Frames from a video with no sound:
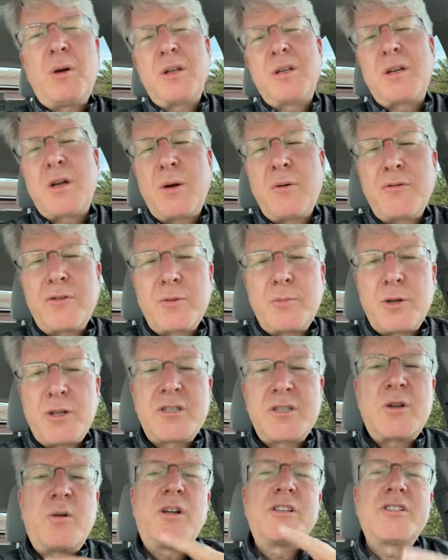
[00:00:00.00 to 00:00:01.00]
uncomfortable
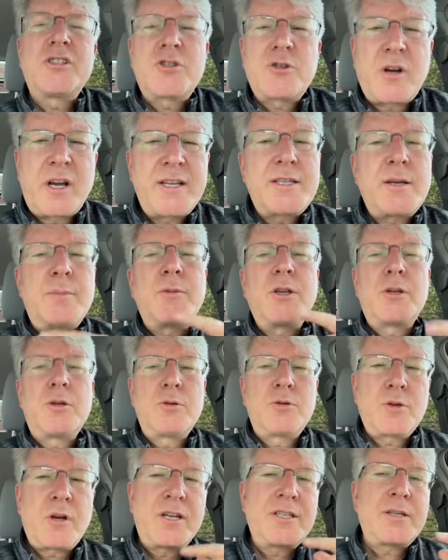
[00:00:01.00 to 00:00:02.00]
and so I'll just try something new,
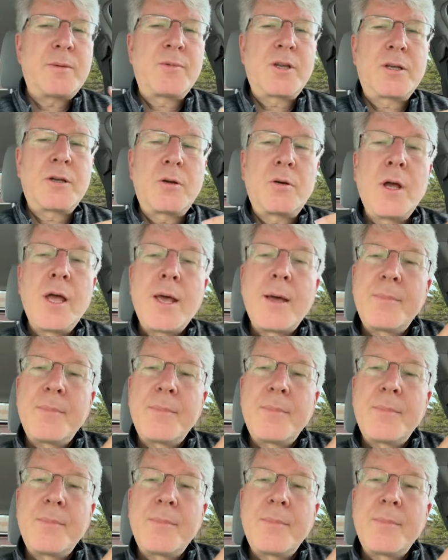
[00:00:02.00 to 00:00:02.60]
try something new.